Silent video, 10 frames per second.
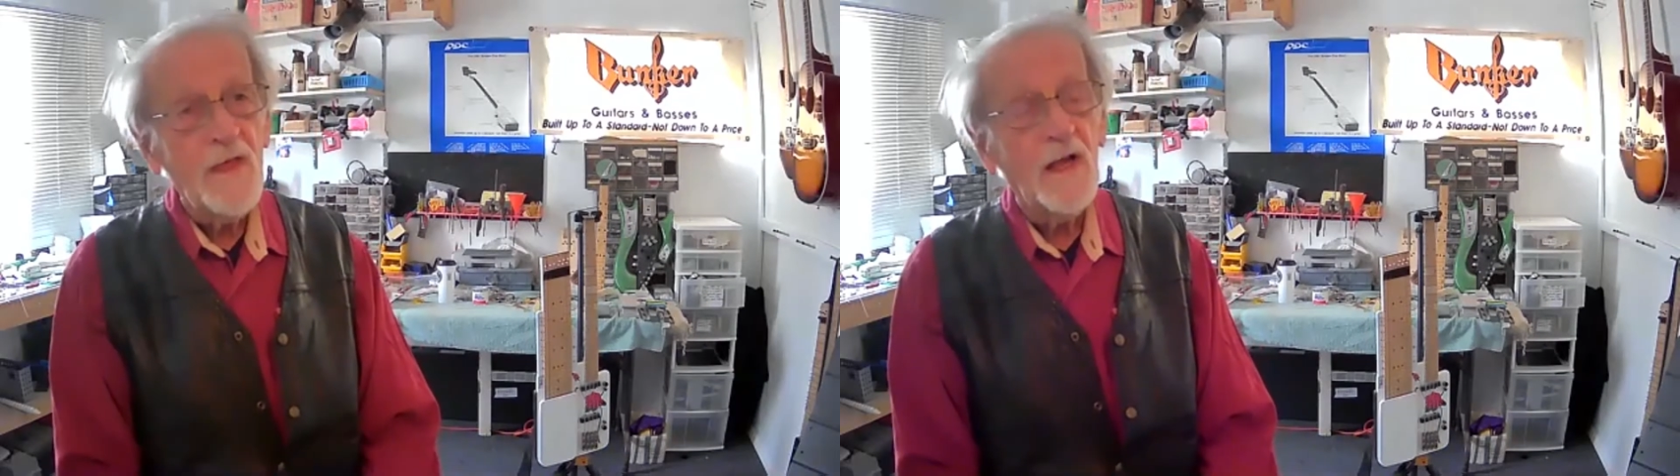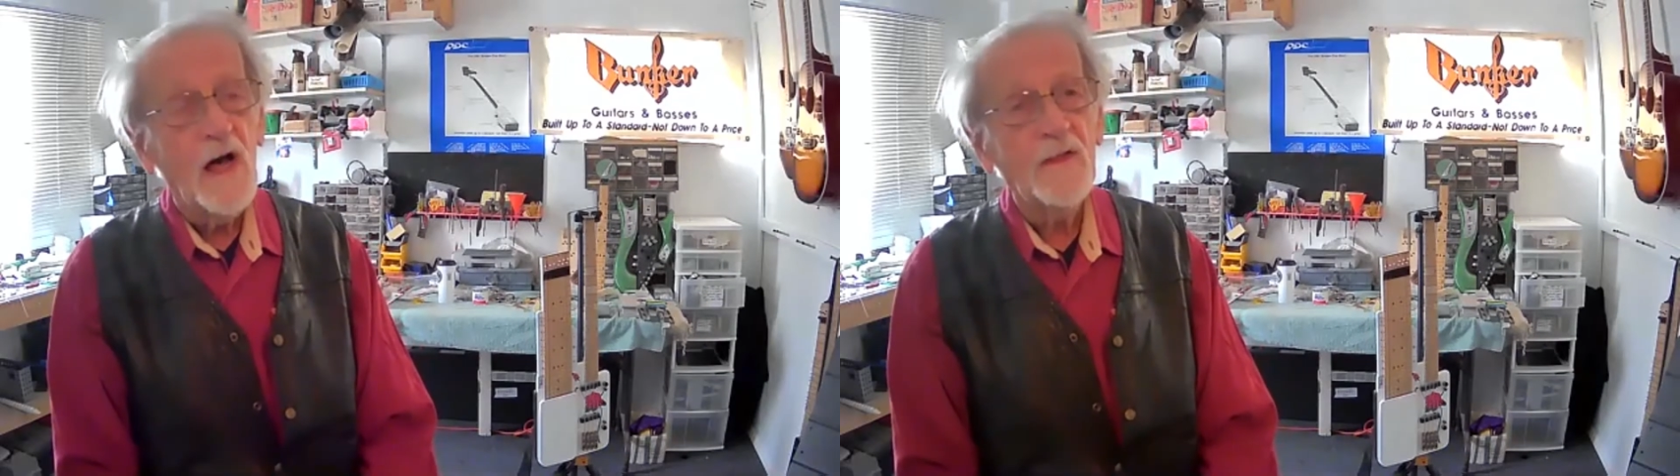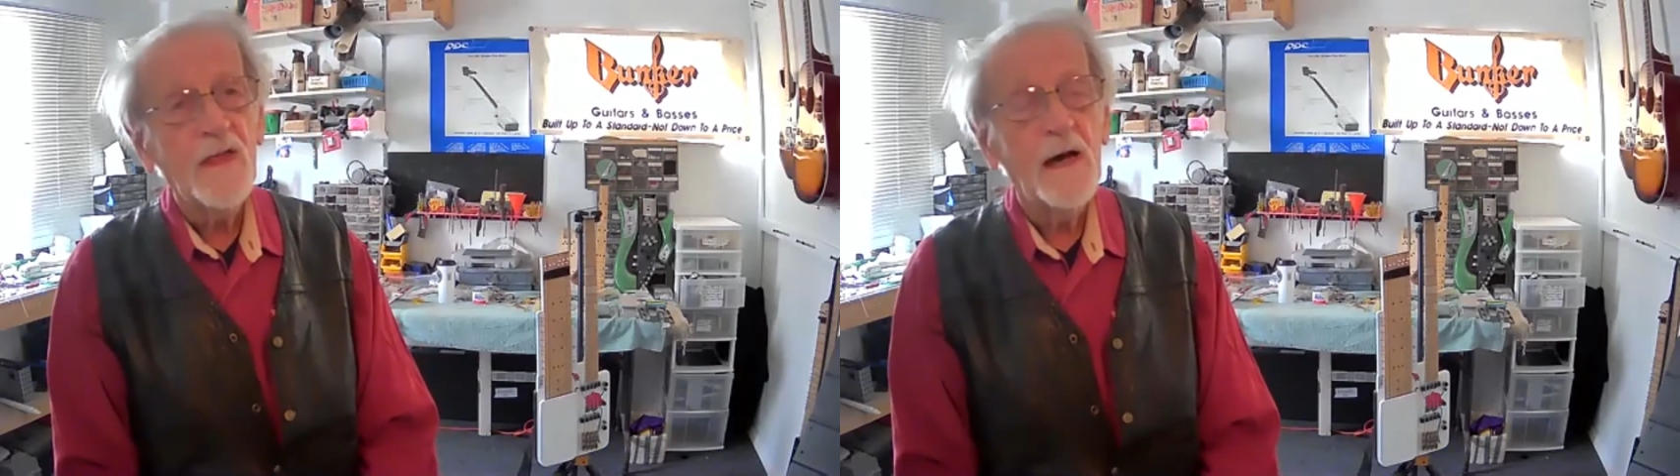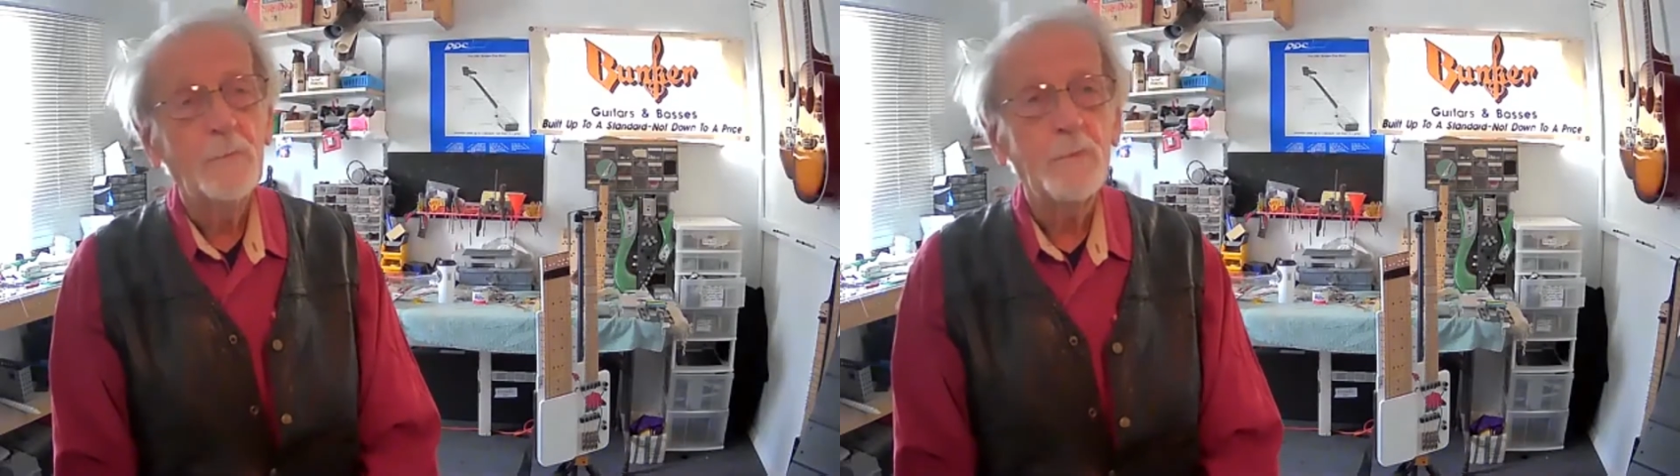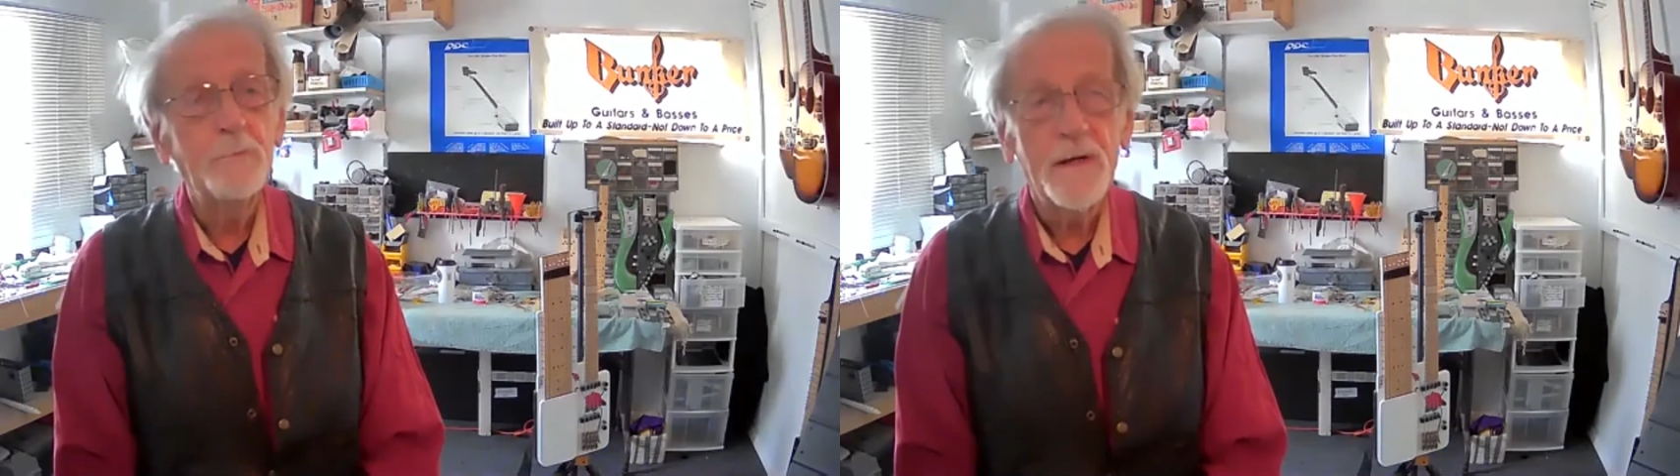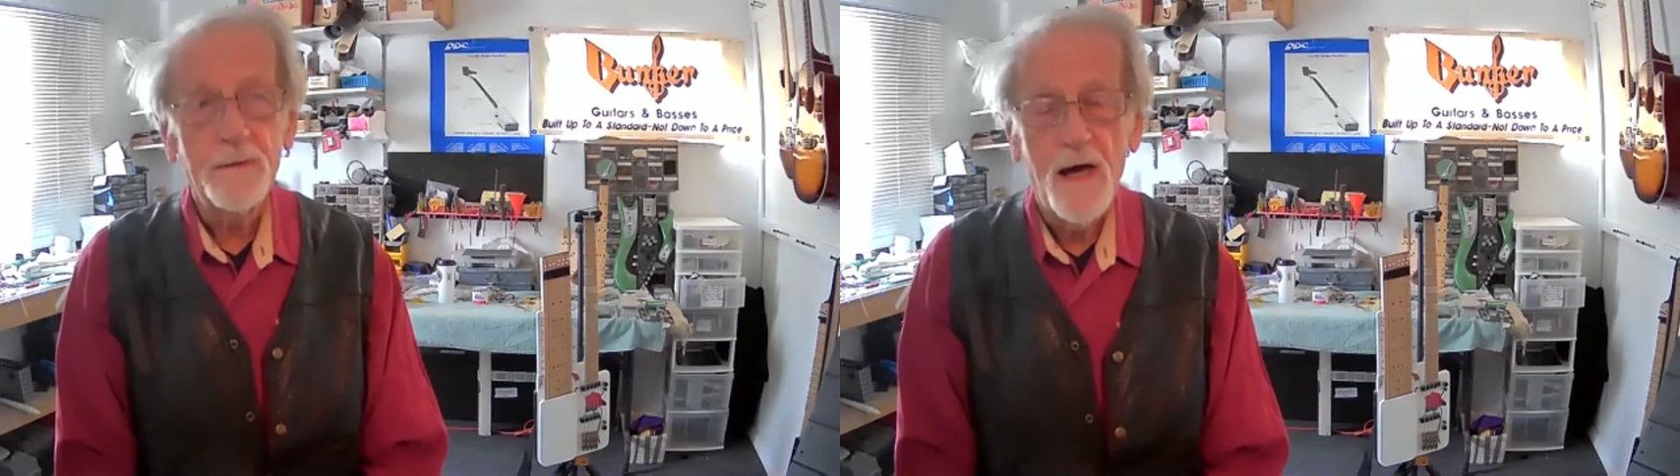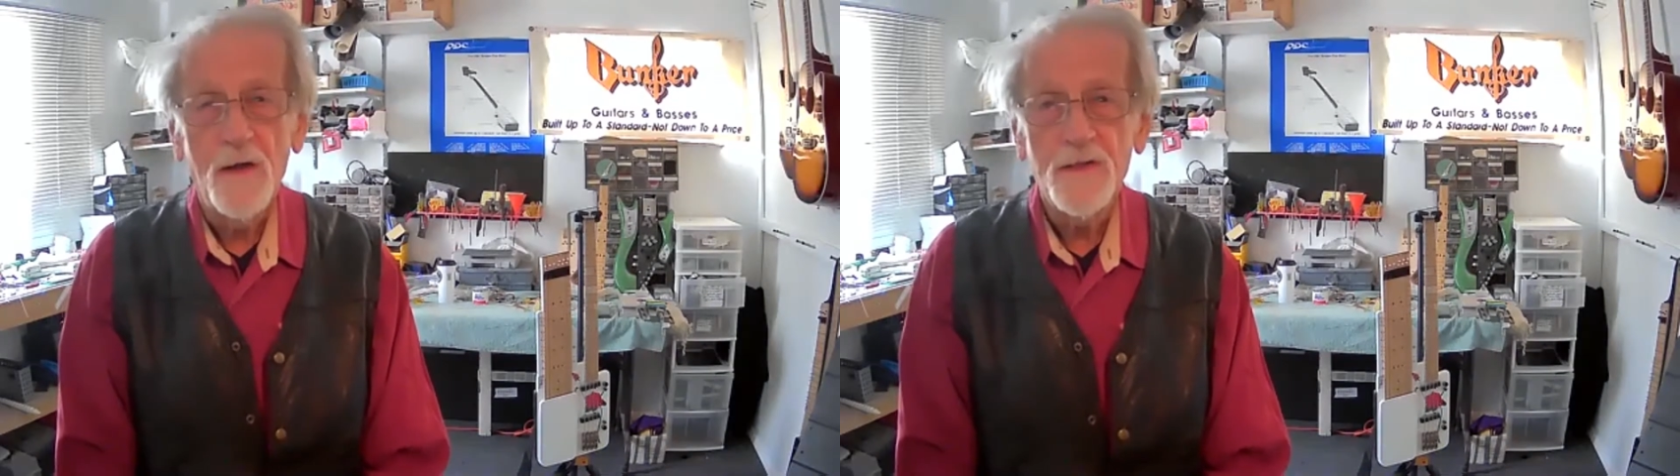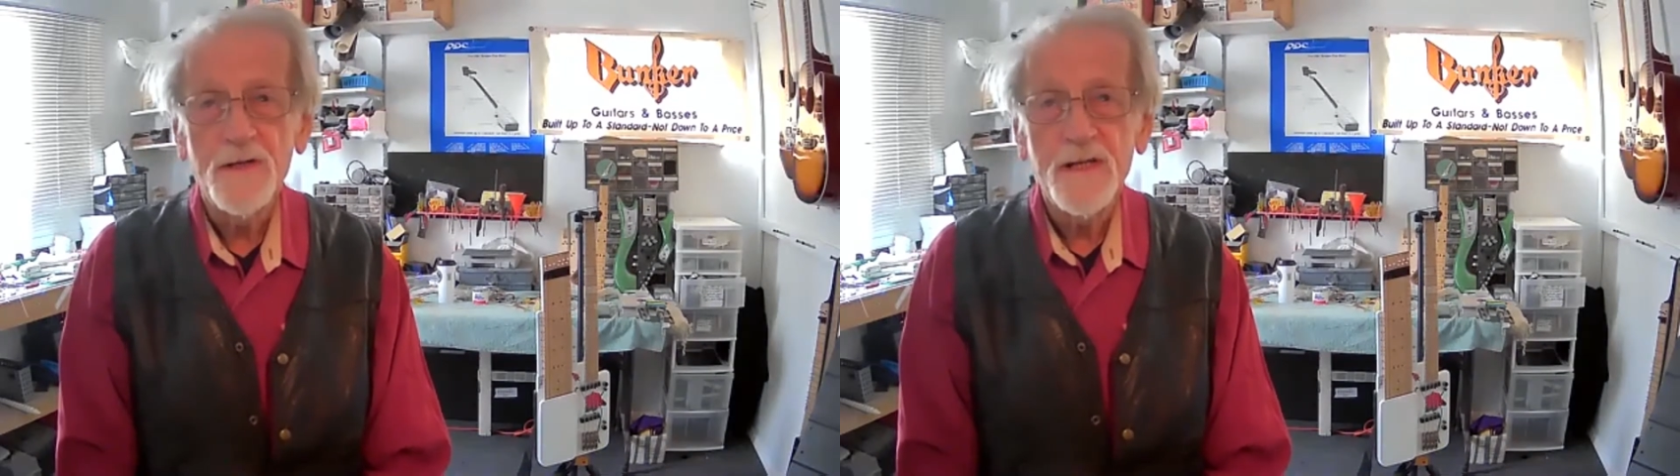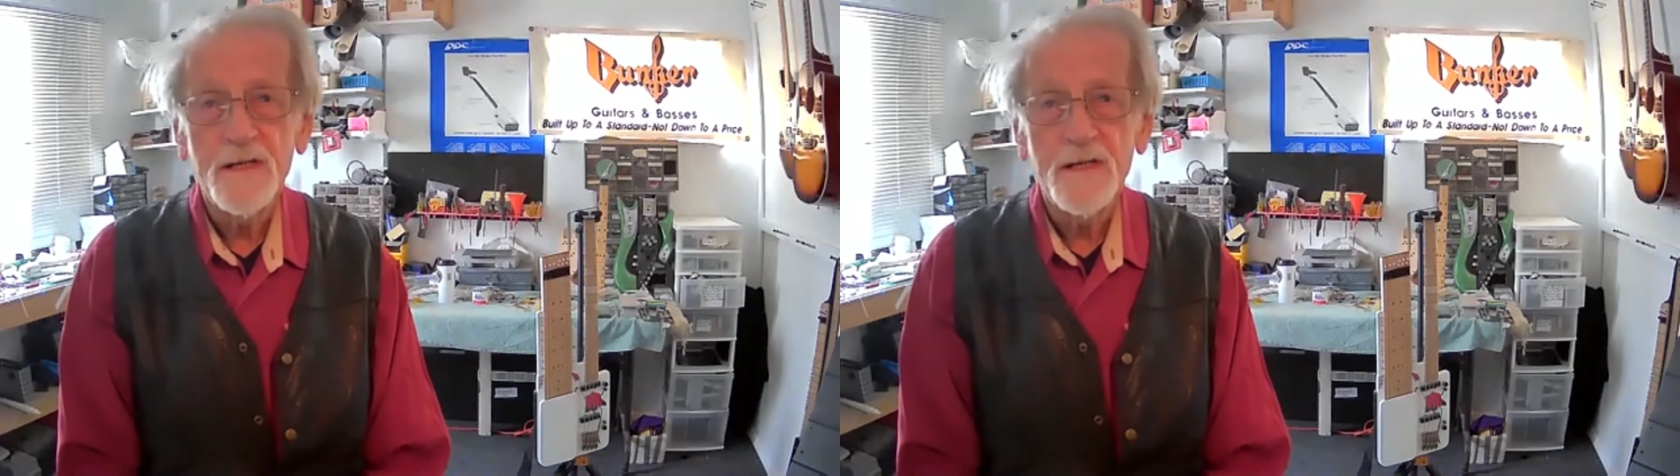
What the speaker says: then on the